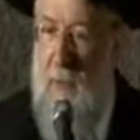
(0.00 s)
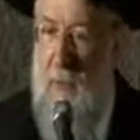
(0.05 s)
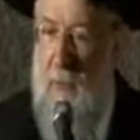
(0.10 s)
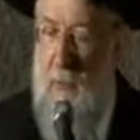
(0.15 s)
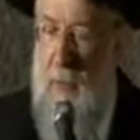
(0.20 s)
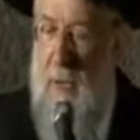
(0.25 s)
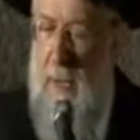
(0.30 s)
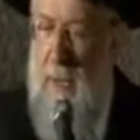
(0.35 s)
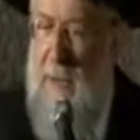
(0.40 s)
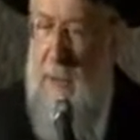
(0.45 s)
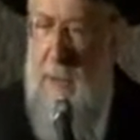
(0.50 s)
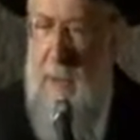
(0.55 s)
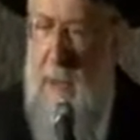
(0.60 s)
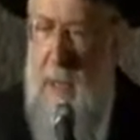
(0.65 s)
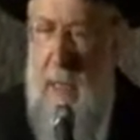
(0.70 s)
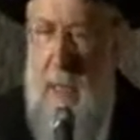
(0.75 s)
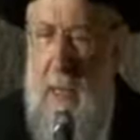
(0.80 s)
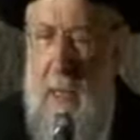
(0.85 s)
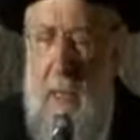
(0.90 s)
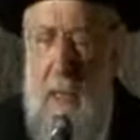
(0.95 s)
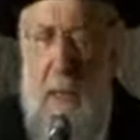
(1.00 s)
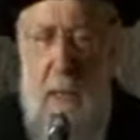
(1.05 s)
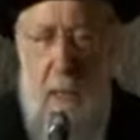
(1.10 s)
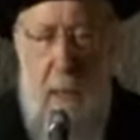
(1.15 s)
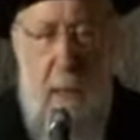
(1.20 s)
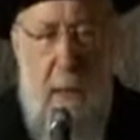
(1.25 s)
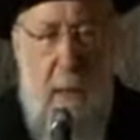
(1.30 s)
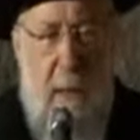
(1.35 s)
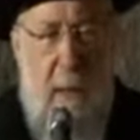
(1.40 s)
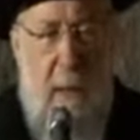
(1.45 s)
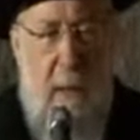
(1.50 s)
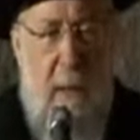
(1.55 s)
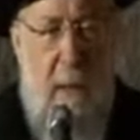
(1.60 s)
Why did they kill her?